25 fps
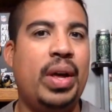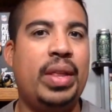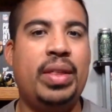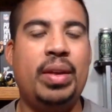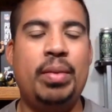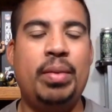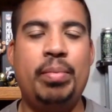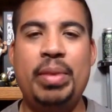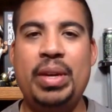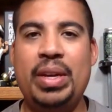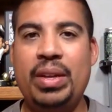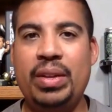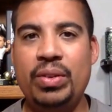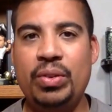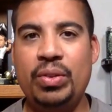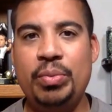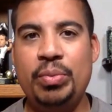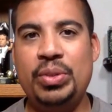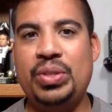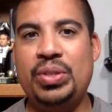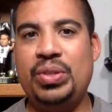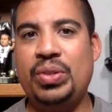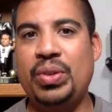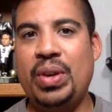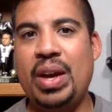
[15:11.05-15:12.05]
I think Mickey
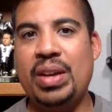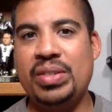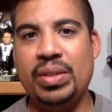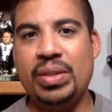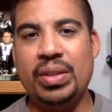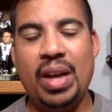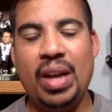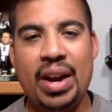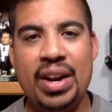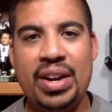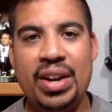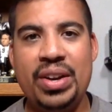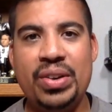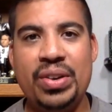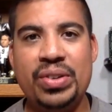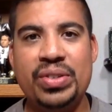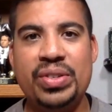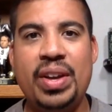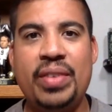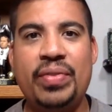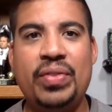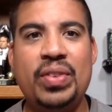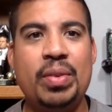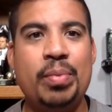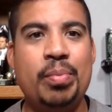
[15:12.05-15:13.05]
Loomis still has a lot of years
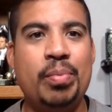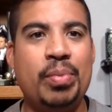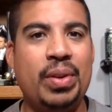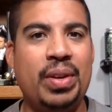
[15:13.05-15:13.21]
left in him,